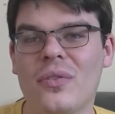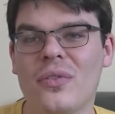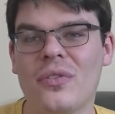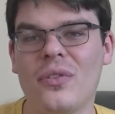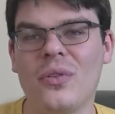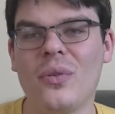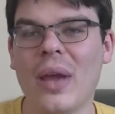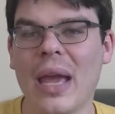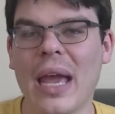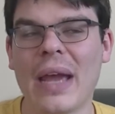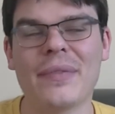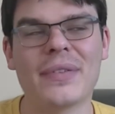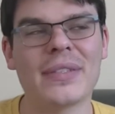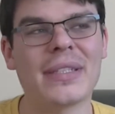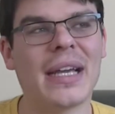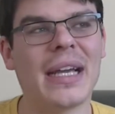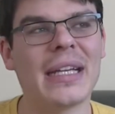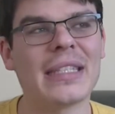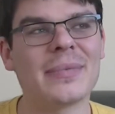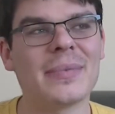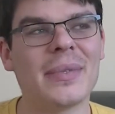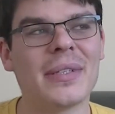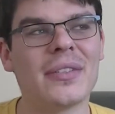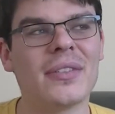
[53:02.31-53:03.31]
new
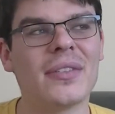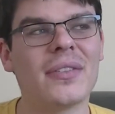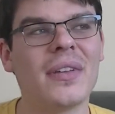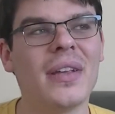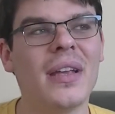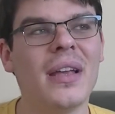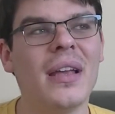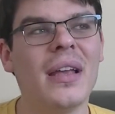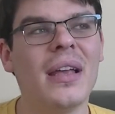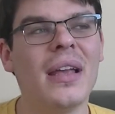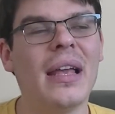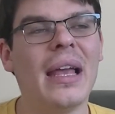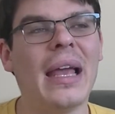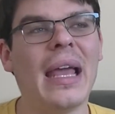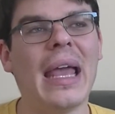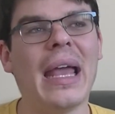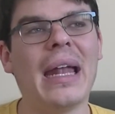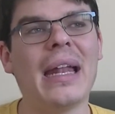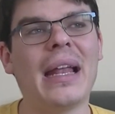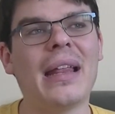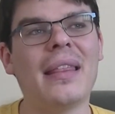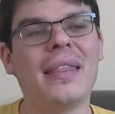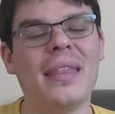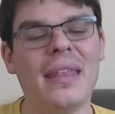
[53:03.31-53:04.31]
advertisements,
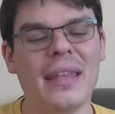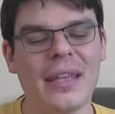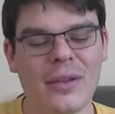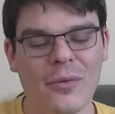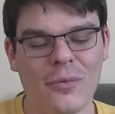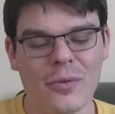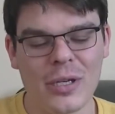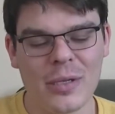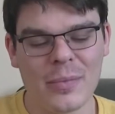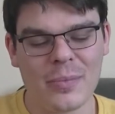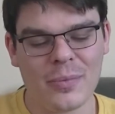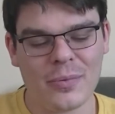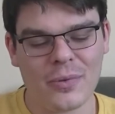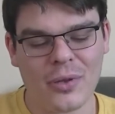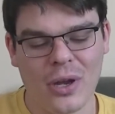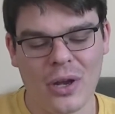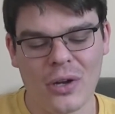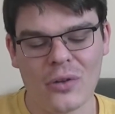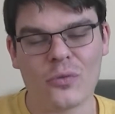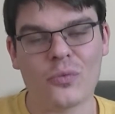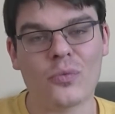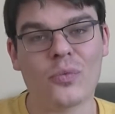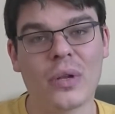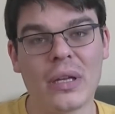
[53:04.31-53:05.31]
and I think it would have
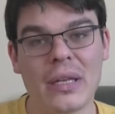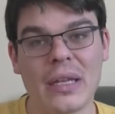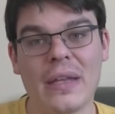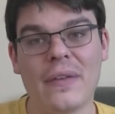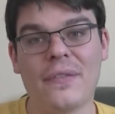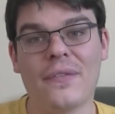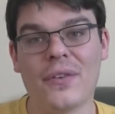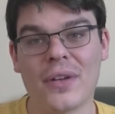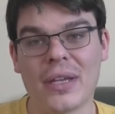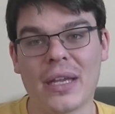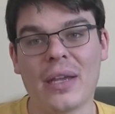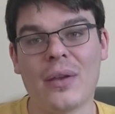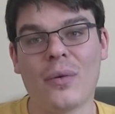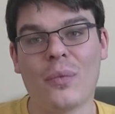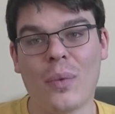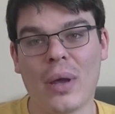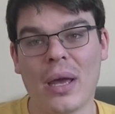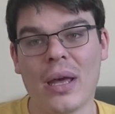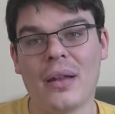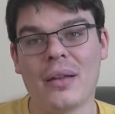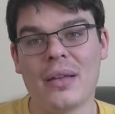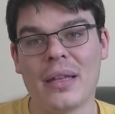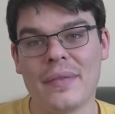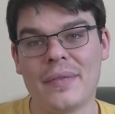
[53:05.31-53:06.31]
gone really freaking
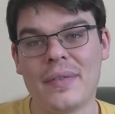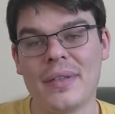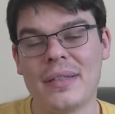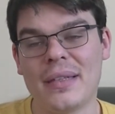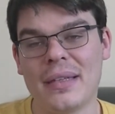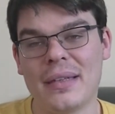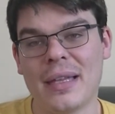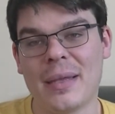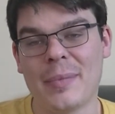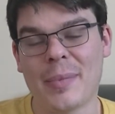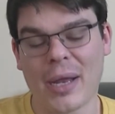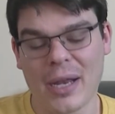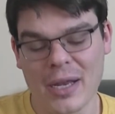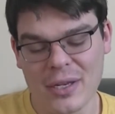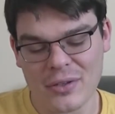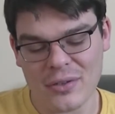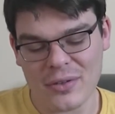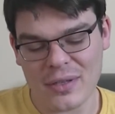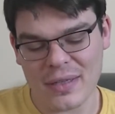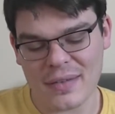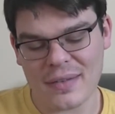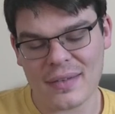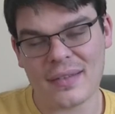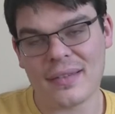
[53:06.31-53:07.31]
well if they did that back in
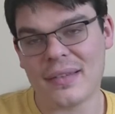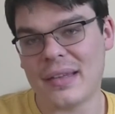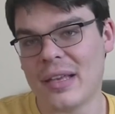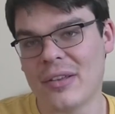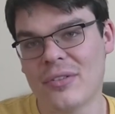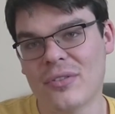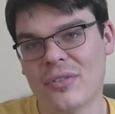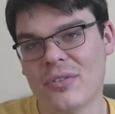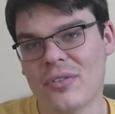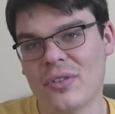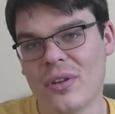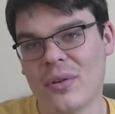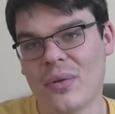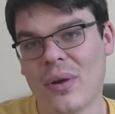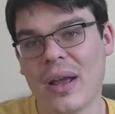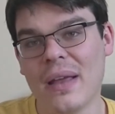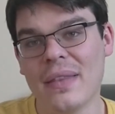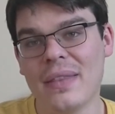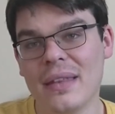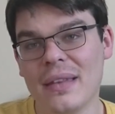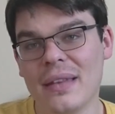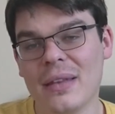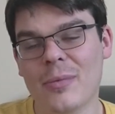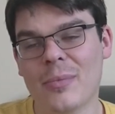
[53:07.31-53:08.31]
2006 or so. I
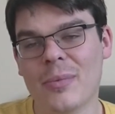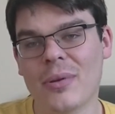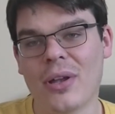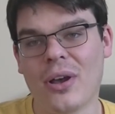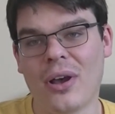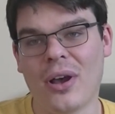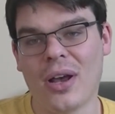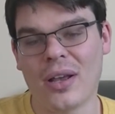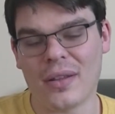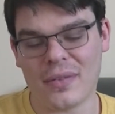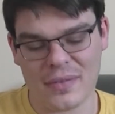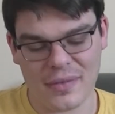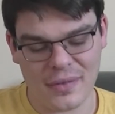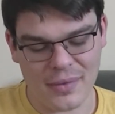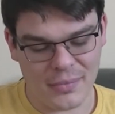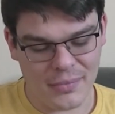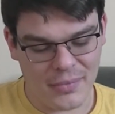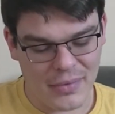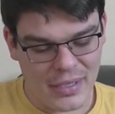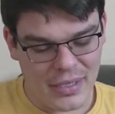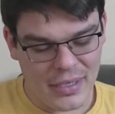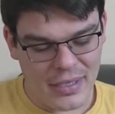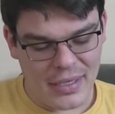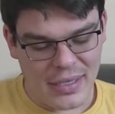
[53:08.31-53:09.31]
think that would have been awesome
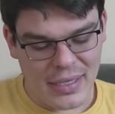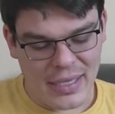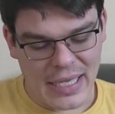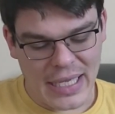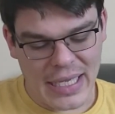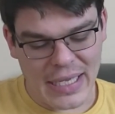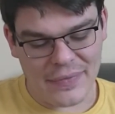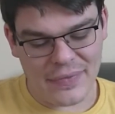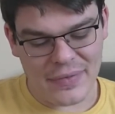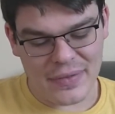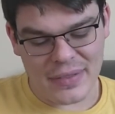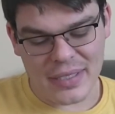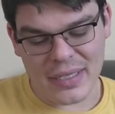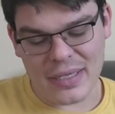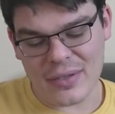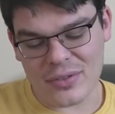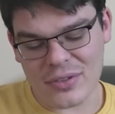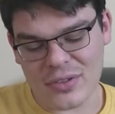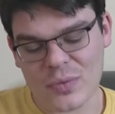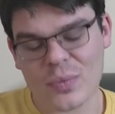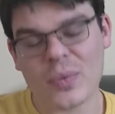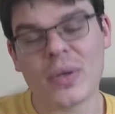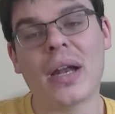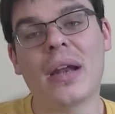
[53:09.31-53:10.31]
if Nintendo
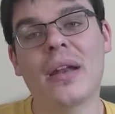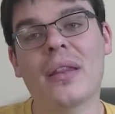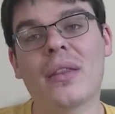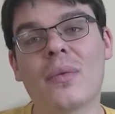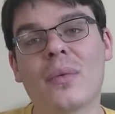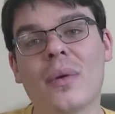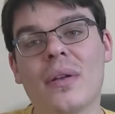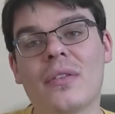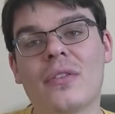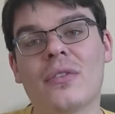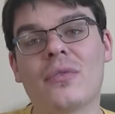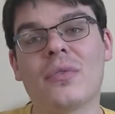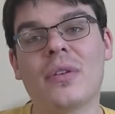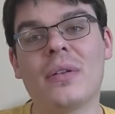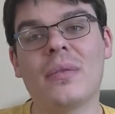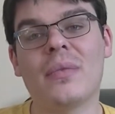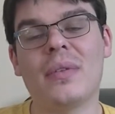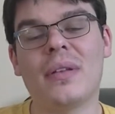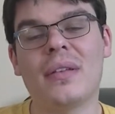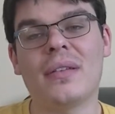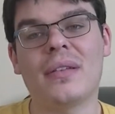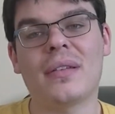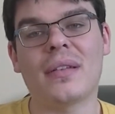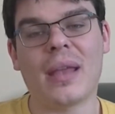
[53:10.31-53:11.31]
just went out of the way to
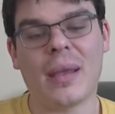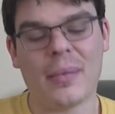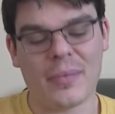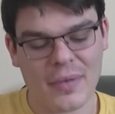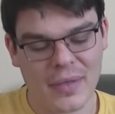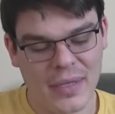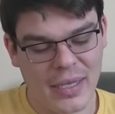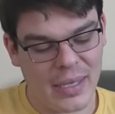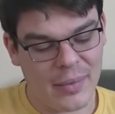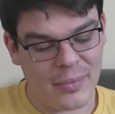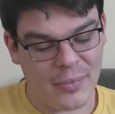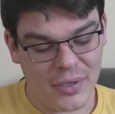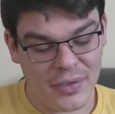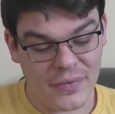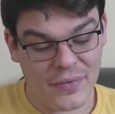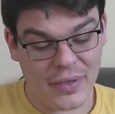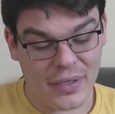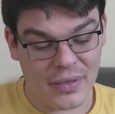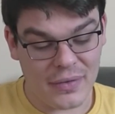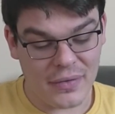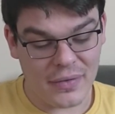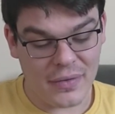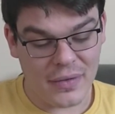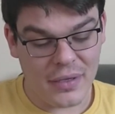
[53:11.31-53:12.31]
re-release these games on Game Boy
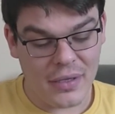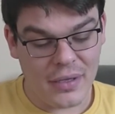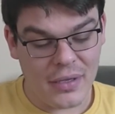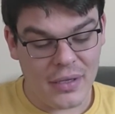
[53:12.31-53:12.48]
Advance.